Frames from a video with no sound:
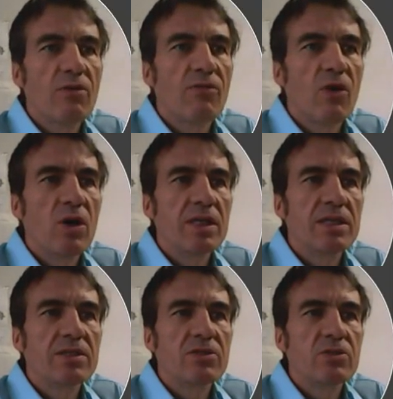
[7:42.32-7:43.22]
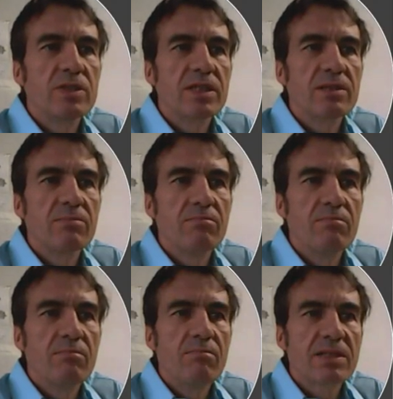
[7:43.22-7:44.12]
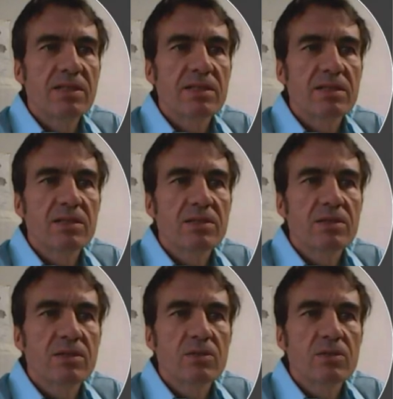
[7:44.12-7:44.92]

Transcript: to avoid using must,